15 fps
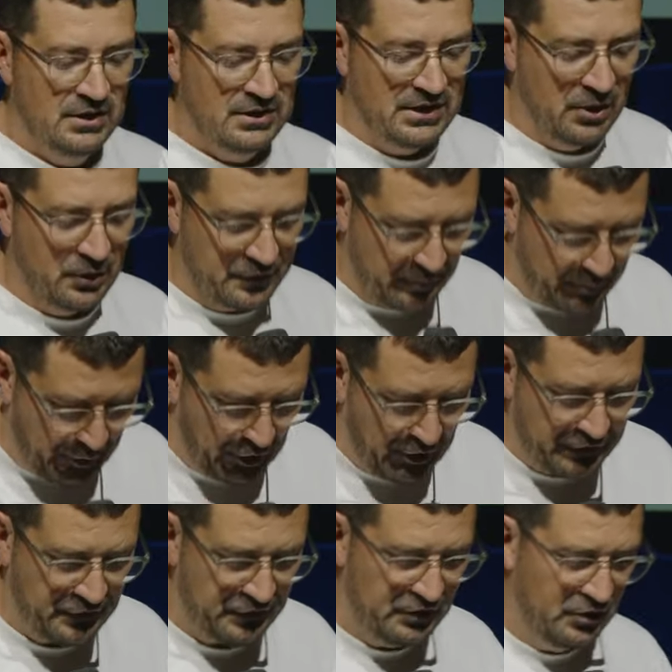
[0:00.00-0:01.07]
there was a
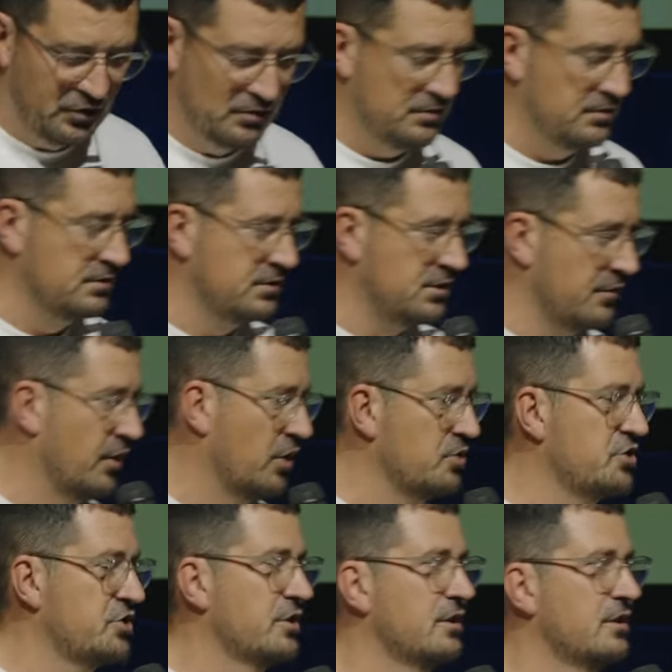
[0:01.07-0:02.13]
personal
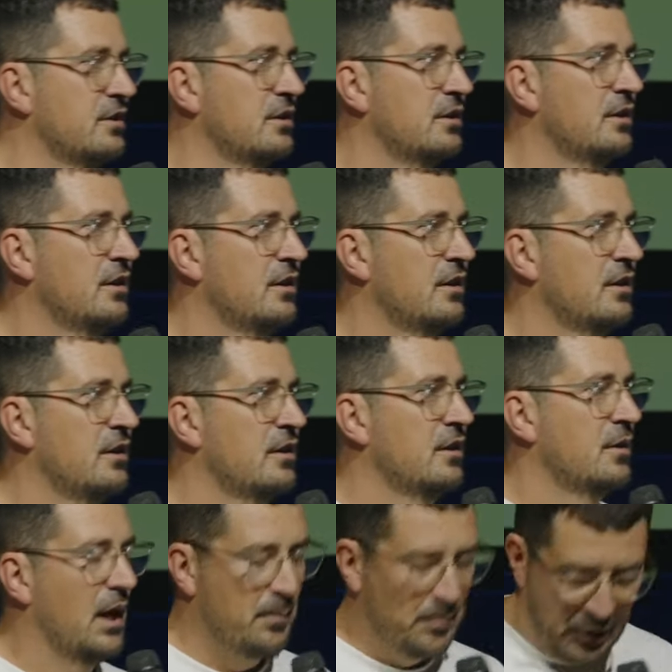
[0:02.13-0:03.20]
devotion.
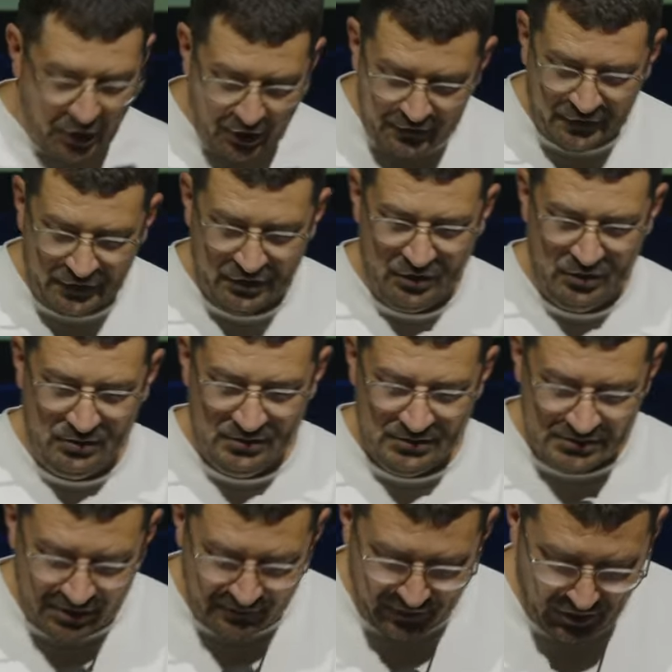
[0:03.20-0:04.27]
A personal
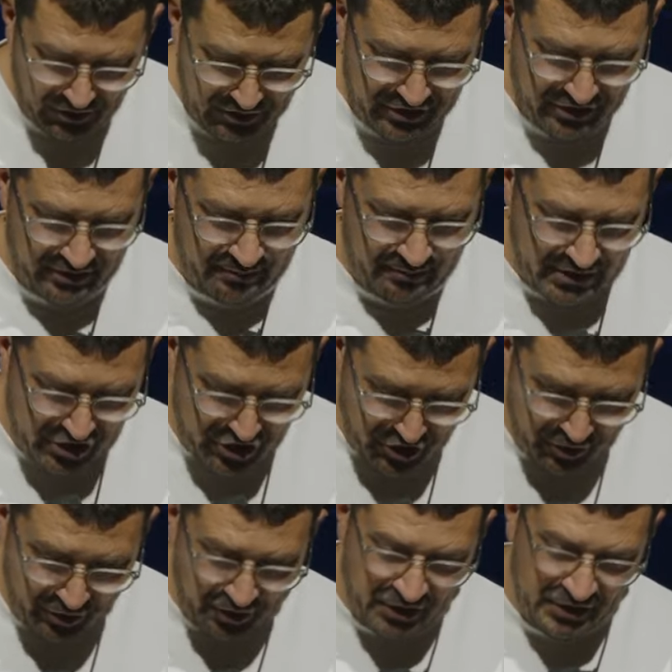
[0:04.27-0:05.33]
devotion.
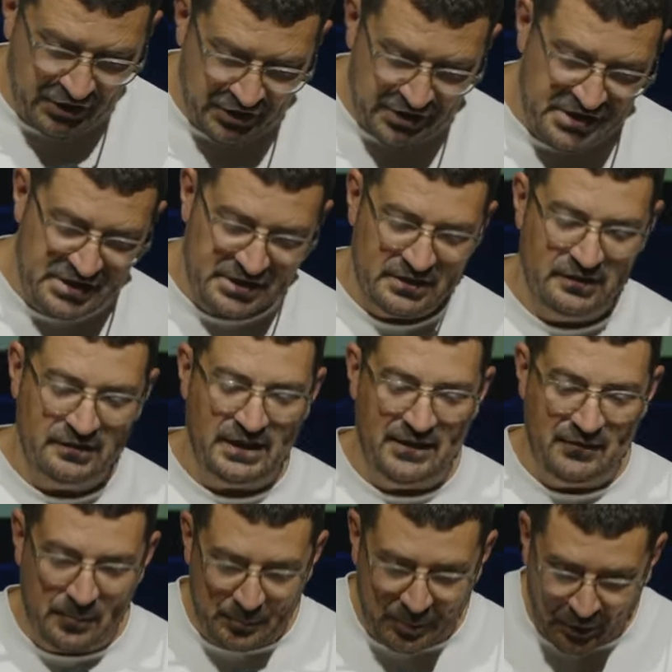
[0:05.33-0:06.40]
Mature Christians have
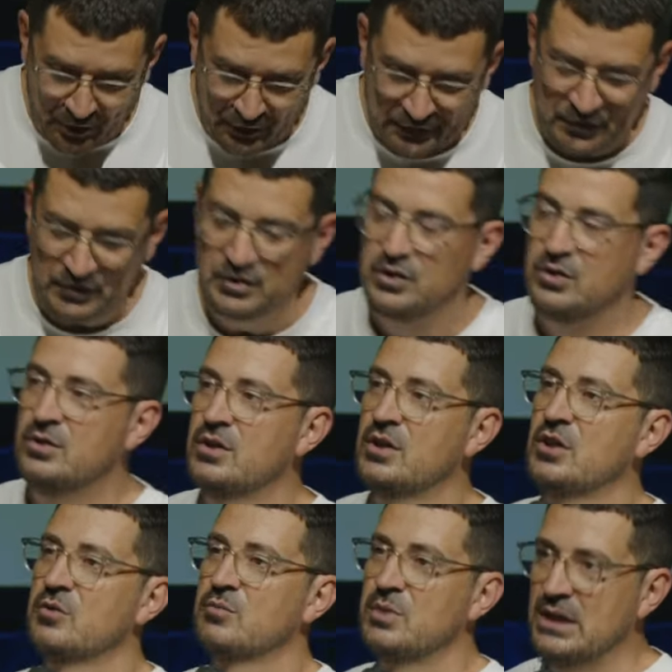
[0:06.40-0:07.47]
a personal
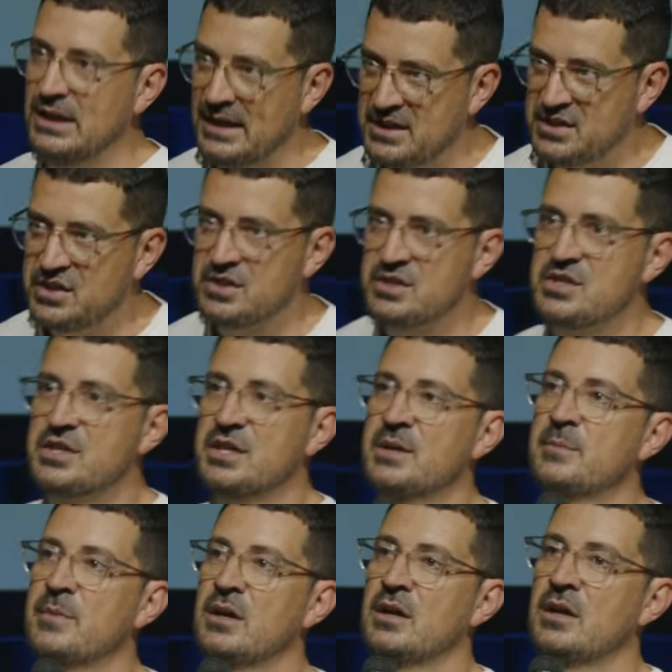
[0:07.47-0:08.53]

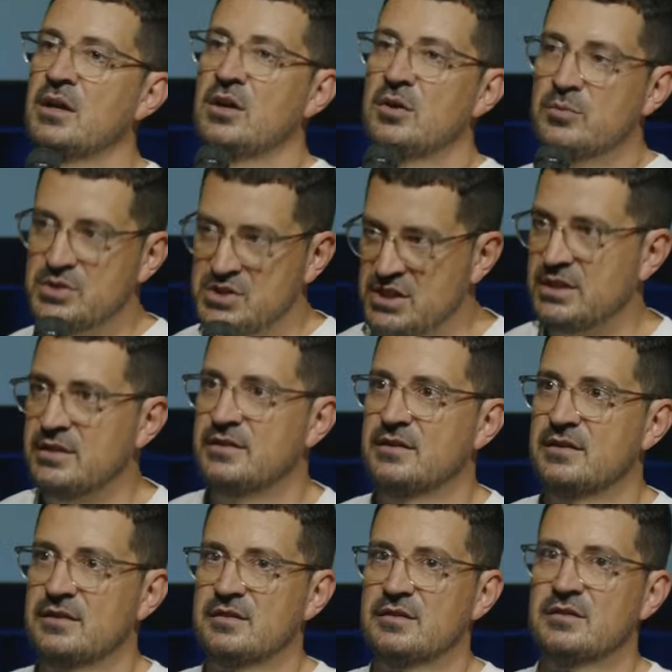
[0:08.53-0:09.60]
relationship with
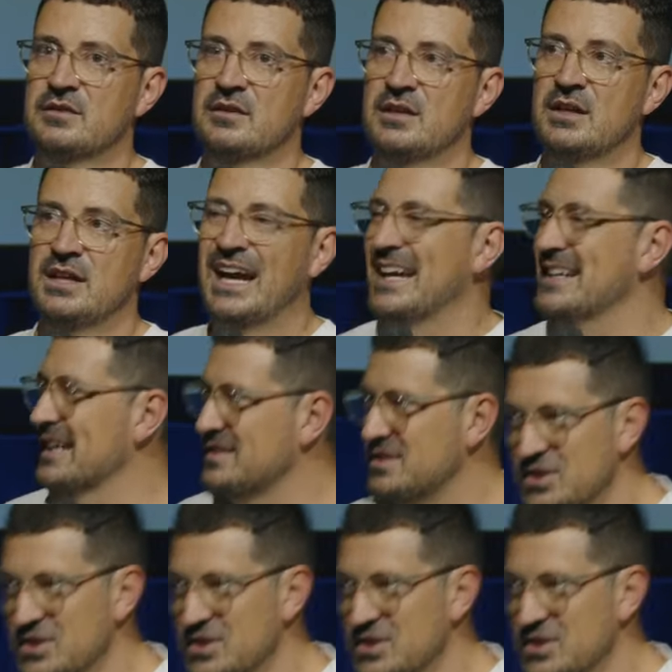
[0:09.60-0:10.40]
Jesus. And that's